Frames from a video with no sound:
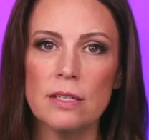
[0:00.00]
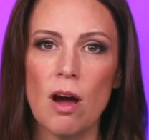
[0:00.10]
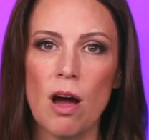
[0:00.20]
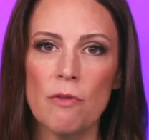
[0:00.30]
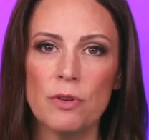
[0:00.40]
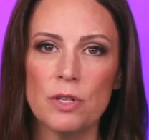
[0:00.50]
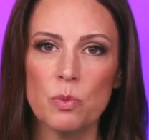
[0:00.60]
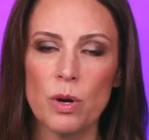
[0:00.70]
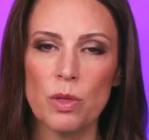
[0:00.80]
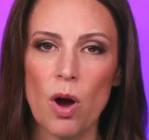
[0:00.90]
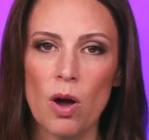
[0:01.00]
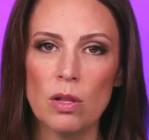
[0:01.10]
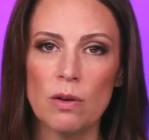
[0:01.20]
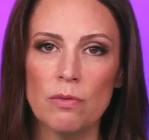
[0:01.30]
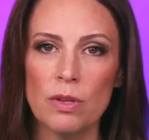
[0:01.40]
office with all
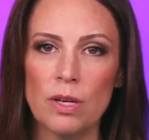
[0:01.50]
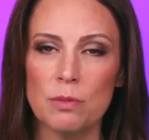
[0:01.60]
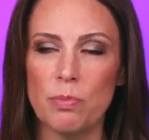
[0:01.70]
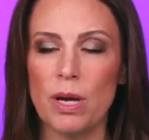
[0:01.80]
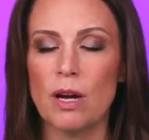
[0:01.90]
of these big